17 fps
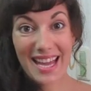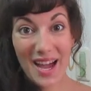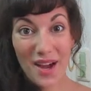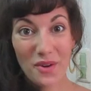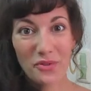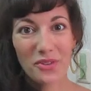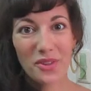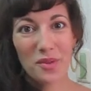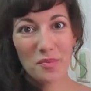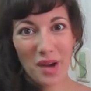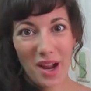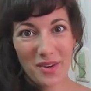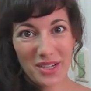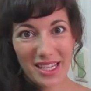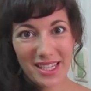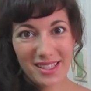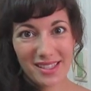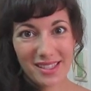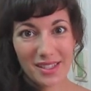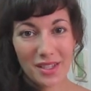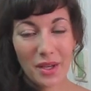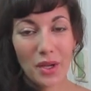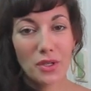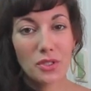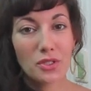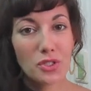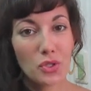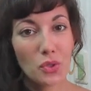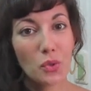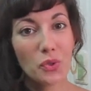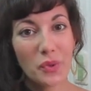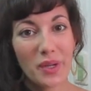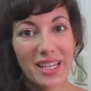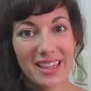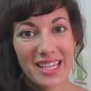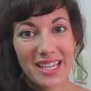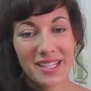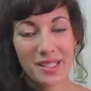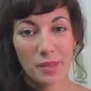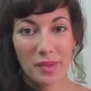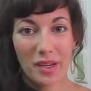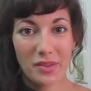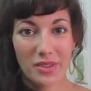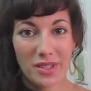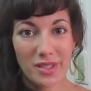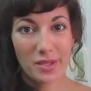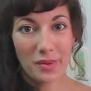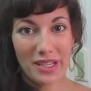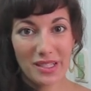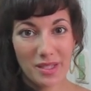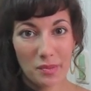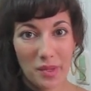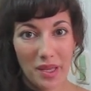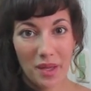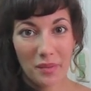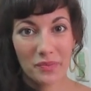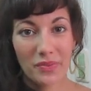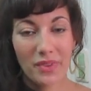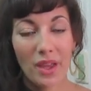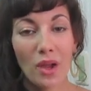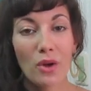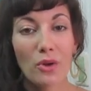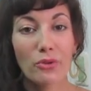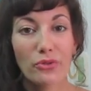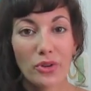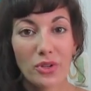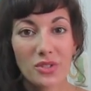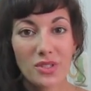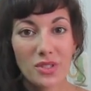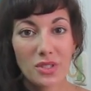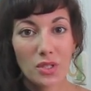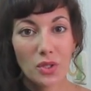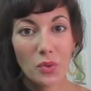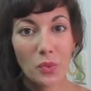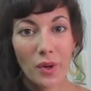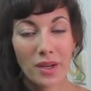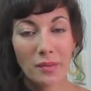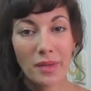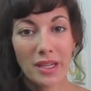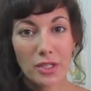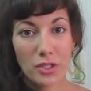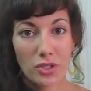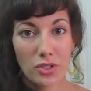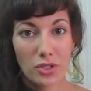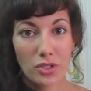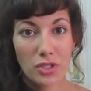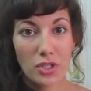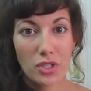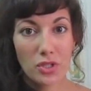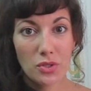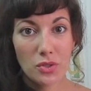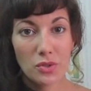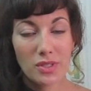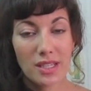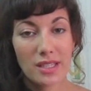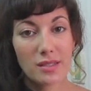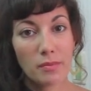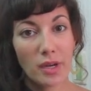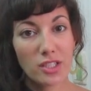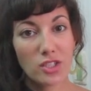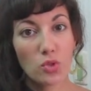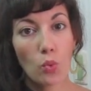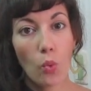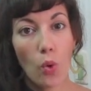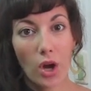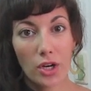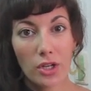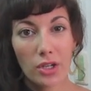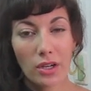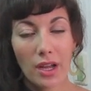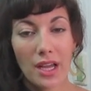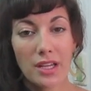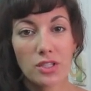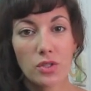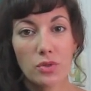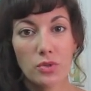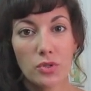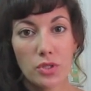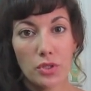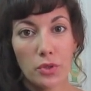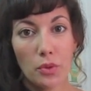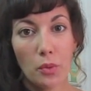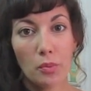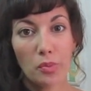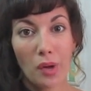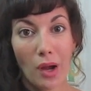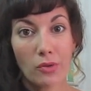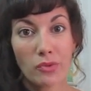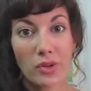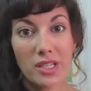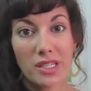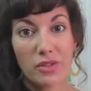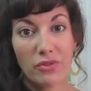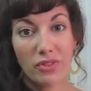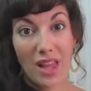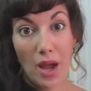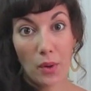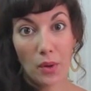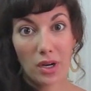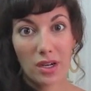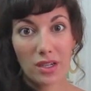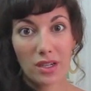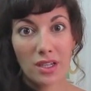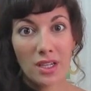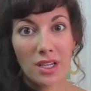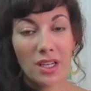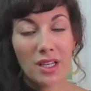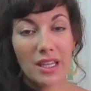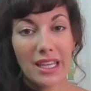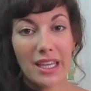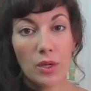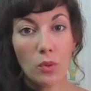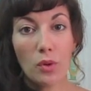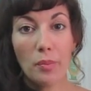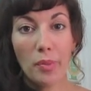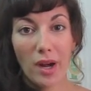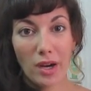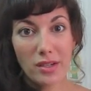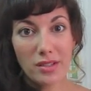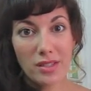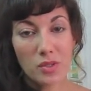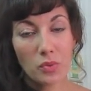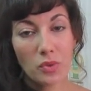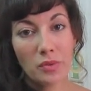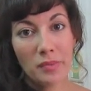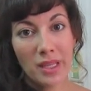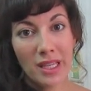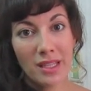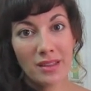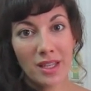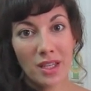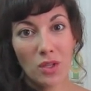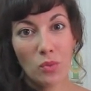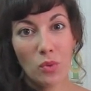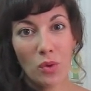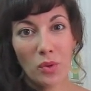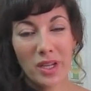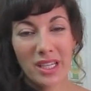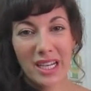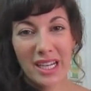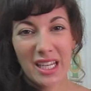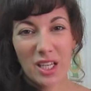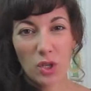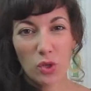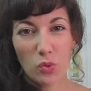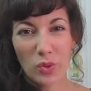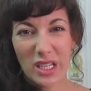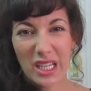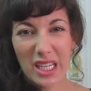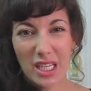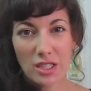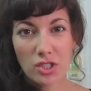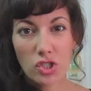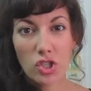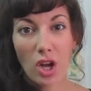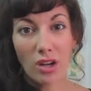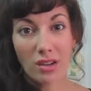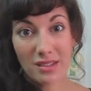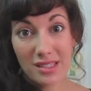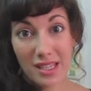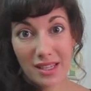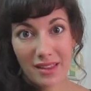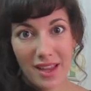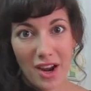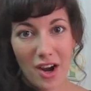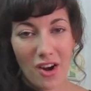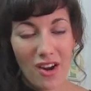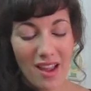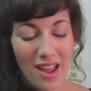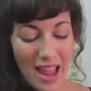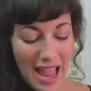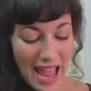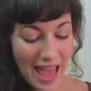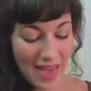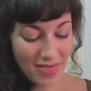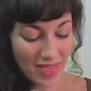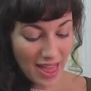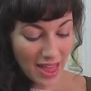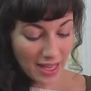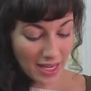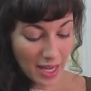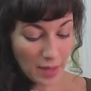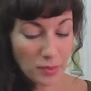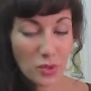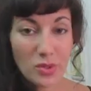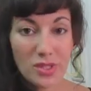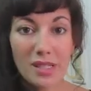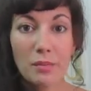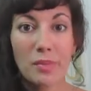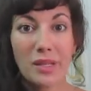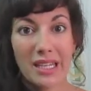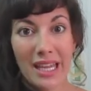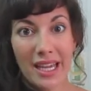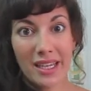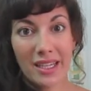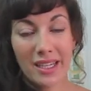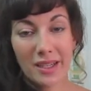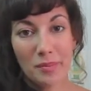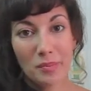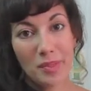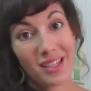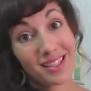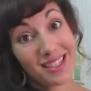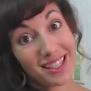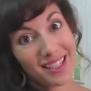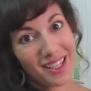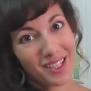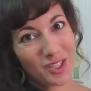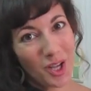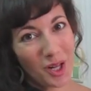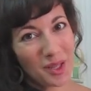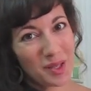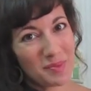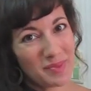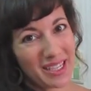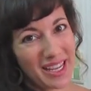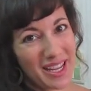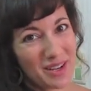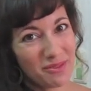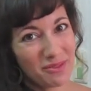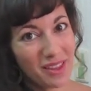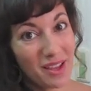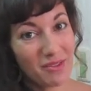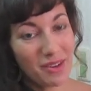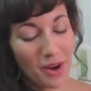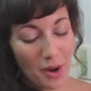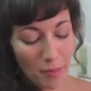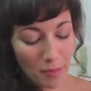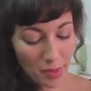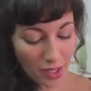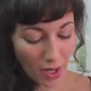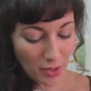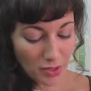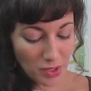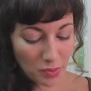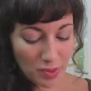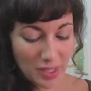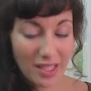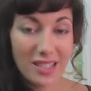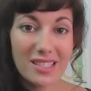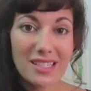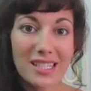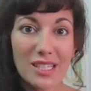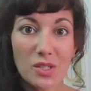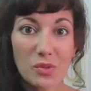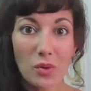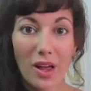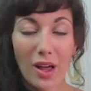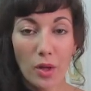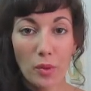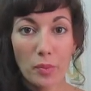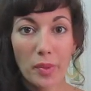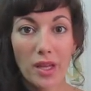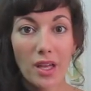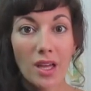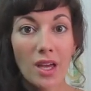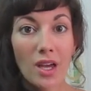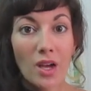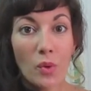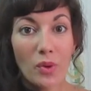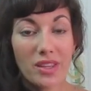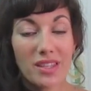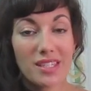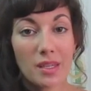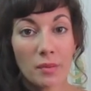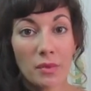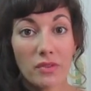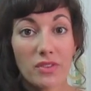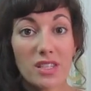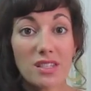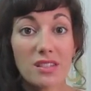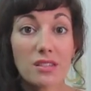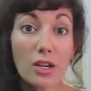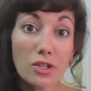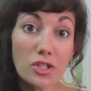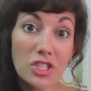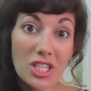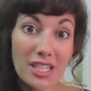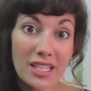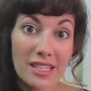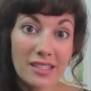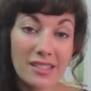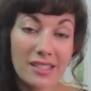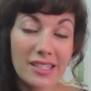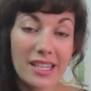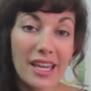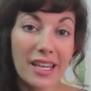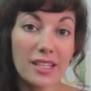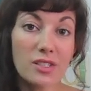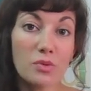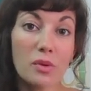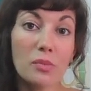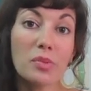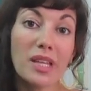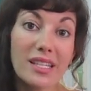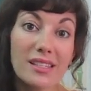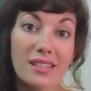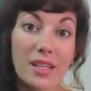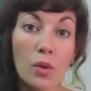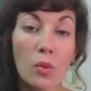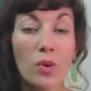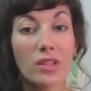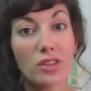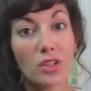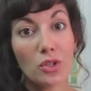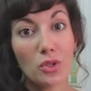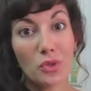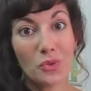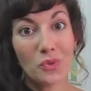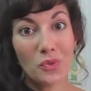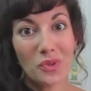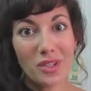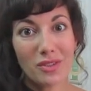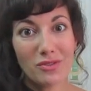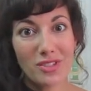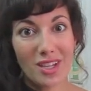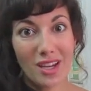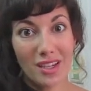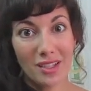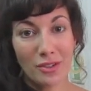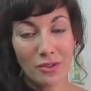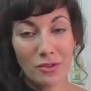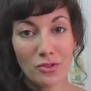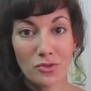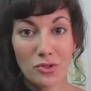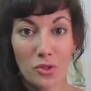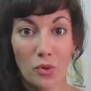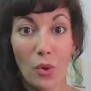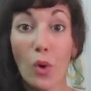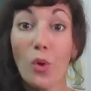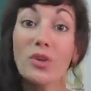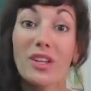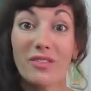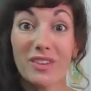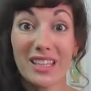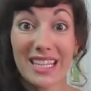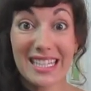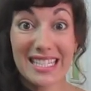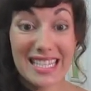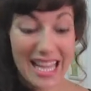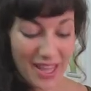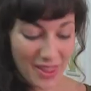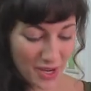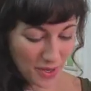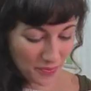now for the brownies. Two quick things about this recipe. First, you want to make sure to use as much water as you do brown rice flour. Equal parts will mean that you won't get any gritty chunks in there. And then I'm using banana because I like chocolate banana flavor, but also because this will help with some of the starchiness that is replacing what the gluten would have done to hold everything together.